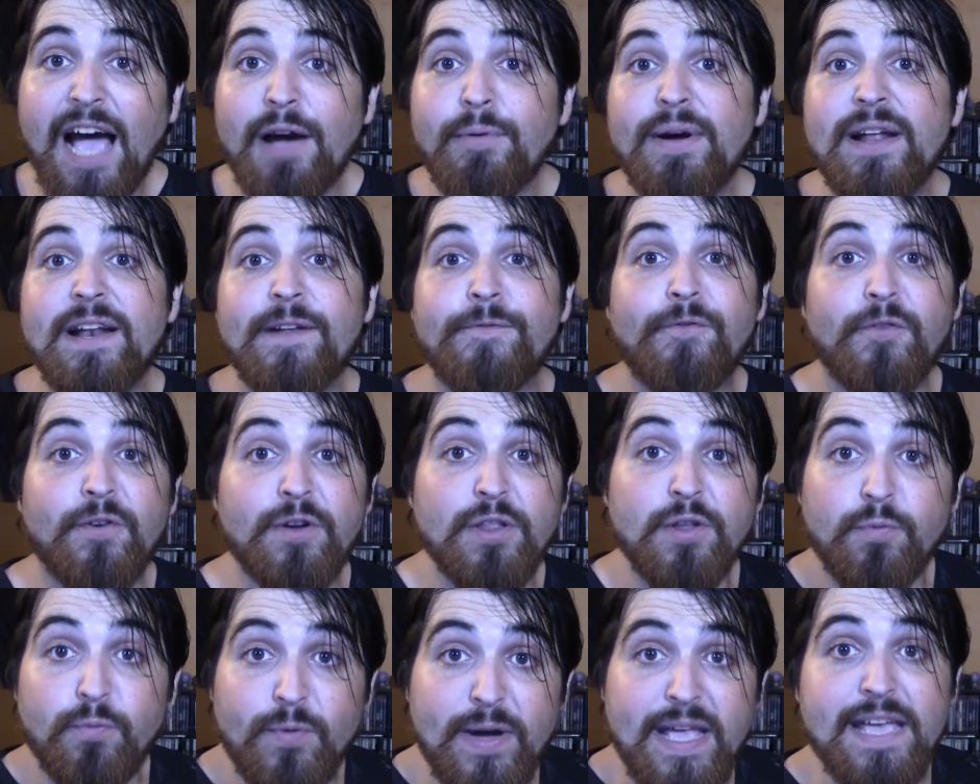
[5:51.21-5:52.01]
waited for
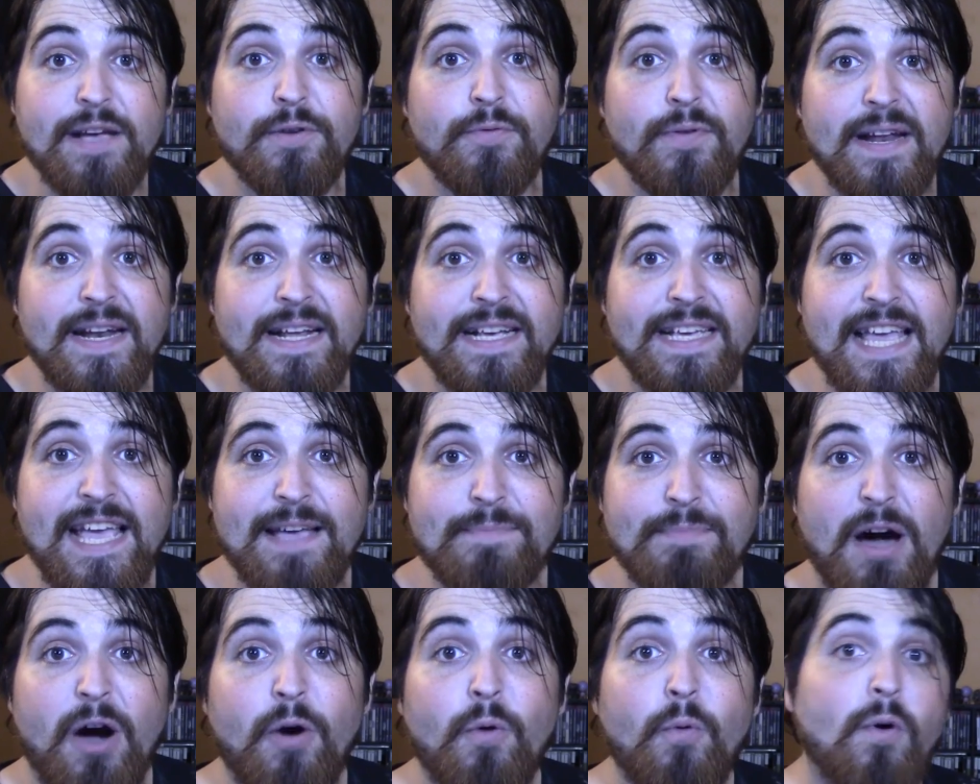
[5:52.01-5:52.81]
the Wii when it came
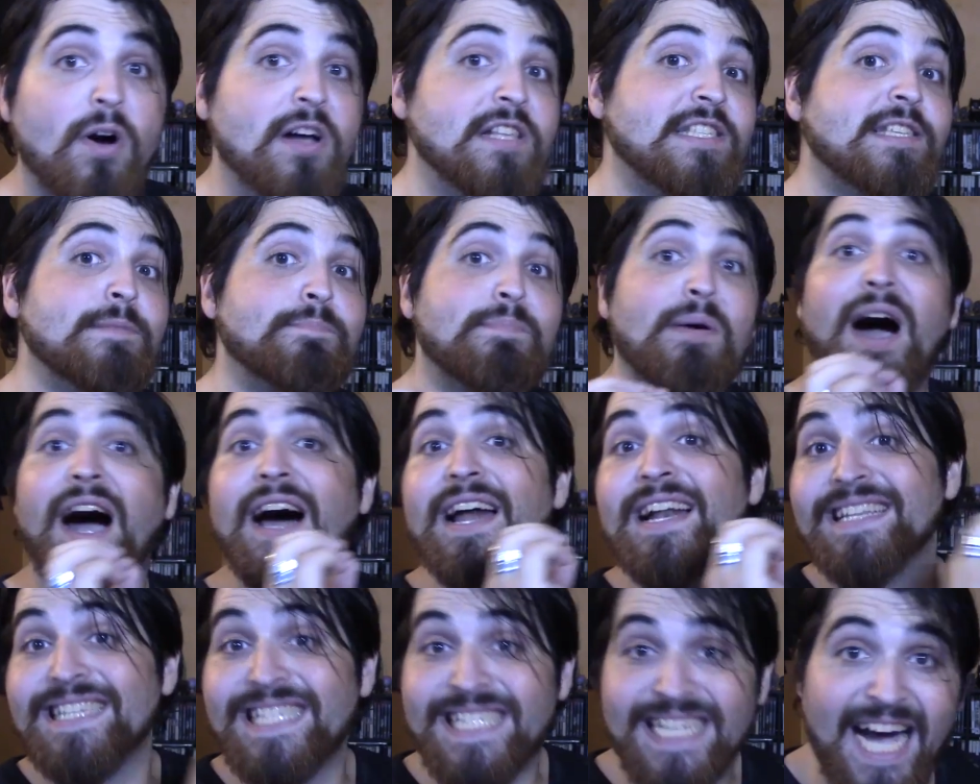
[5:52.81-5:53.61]
out once upon
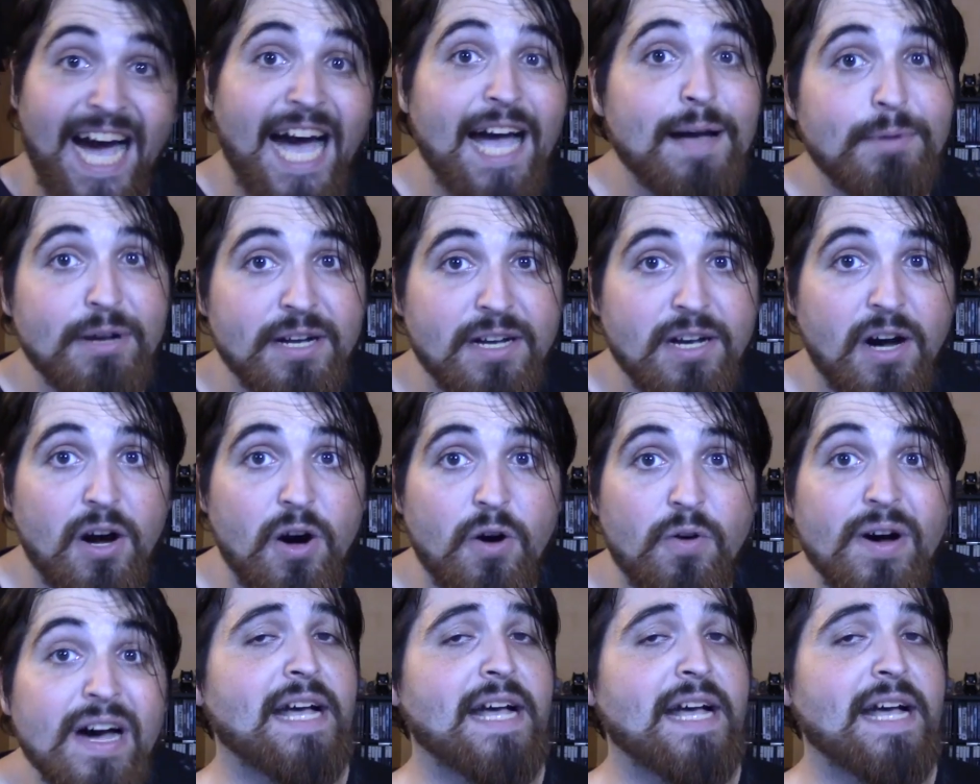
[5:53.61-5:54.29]
a time ago.